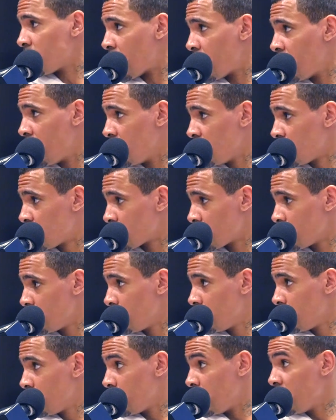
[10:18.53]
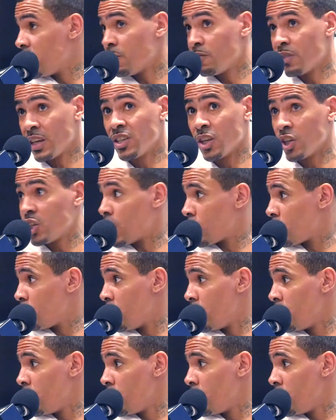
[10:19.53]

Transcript: that he is. He's a gentleman.